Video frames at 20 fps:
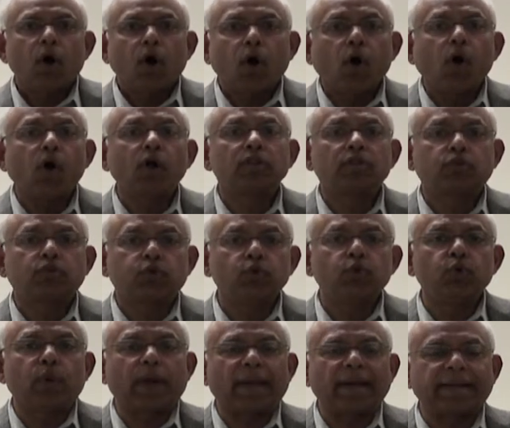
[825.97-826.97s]
all
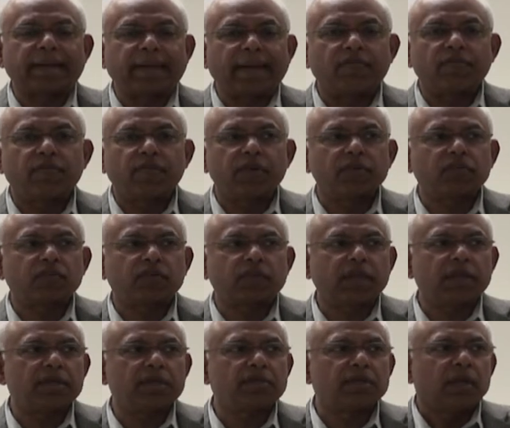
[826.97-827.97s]
through at every
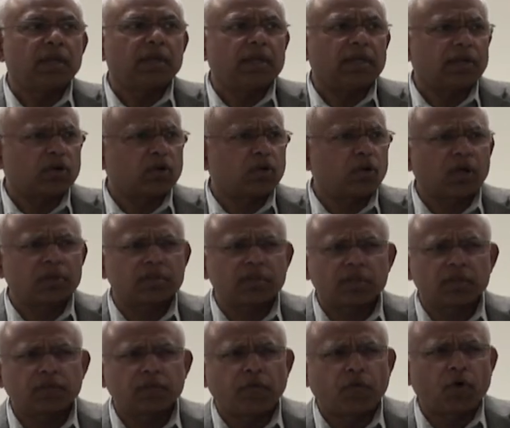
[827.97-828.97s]
stage in
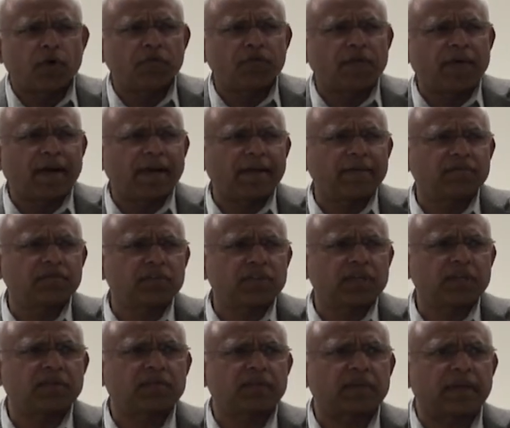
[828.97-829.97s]
clauses 4, 5,
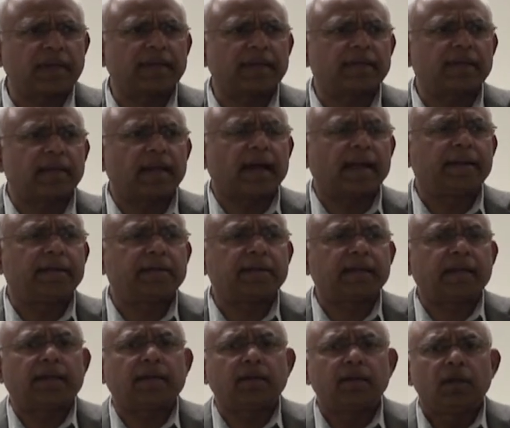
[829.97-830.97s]
6, 8, 9,
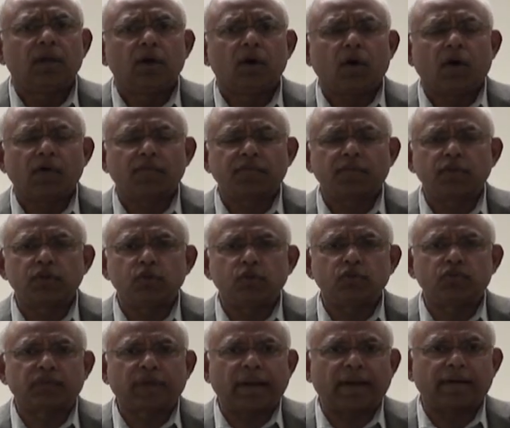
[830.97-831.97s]
10 of the new
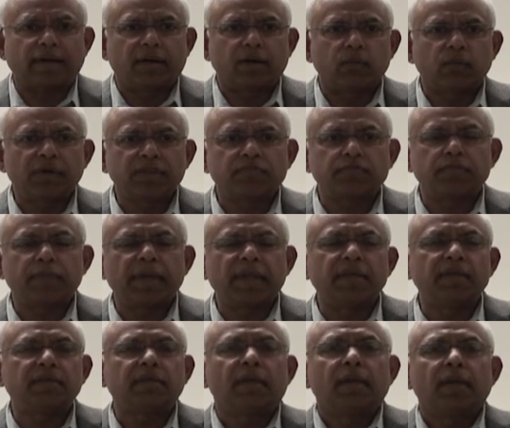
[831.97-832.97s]
standard, which
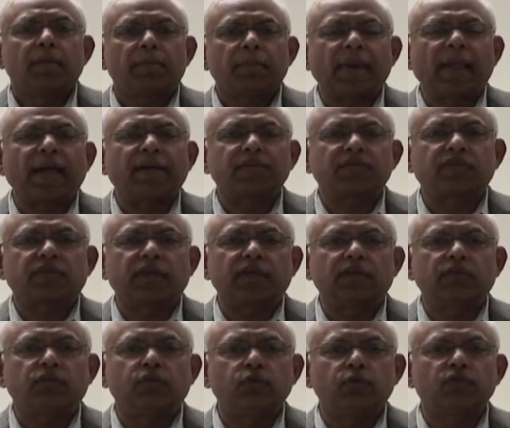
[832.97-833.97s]
means plan
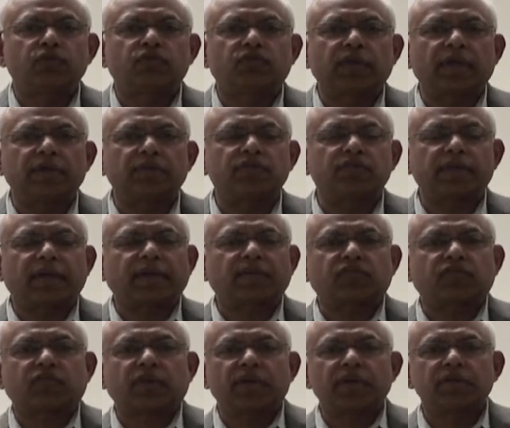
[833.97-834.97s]
stage, do stage, check
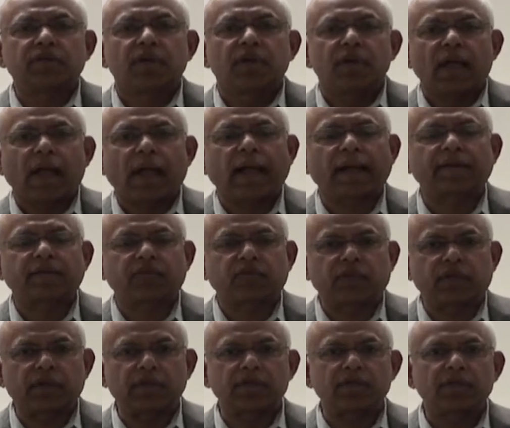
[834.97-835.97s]
stage, act
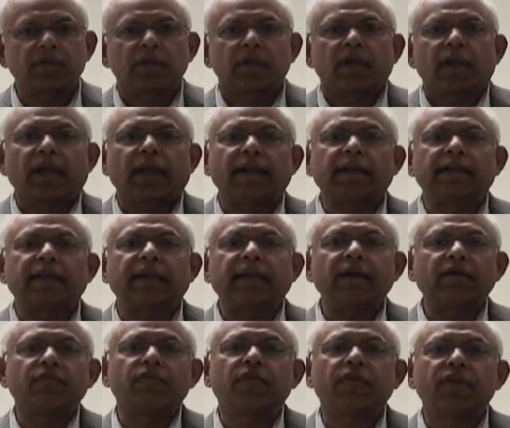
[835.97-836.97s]
stage. At
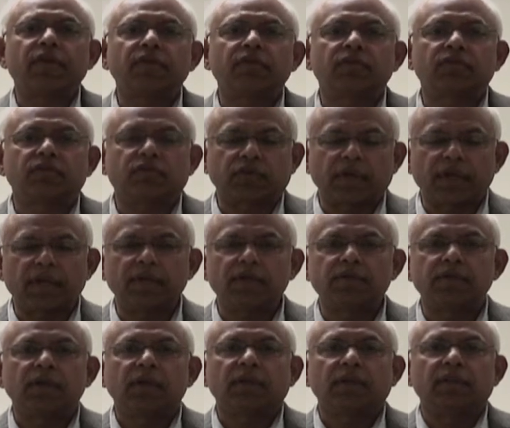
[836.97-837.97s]
every
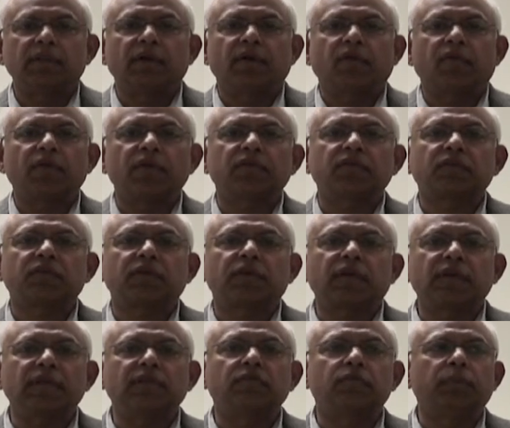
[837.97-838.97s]
stage, the risk
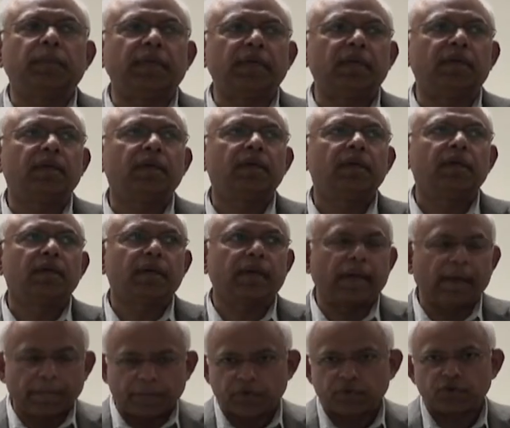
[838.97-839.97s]
is being
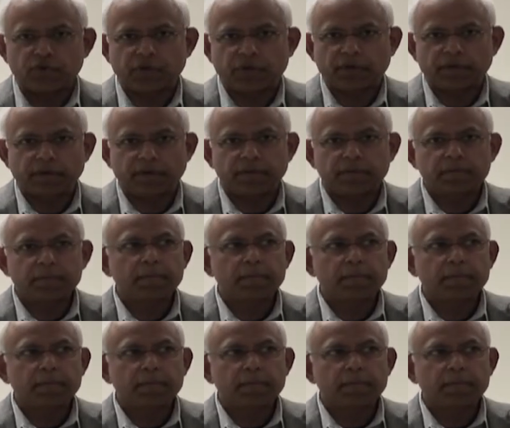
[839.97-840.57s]
appreciated.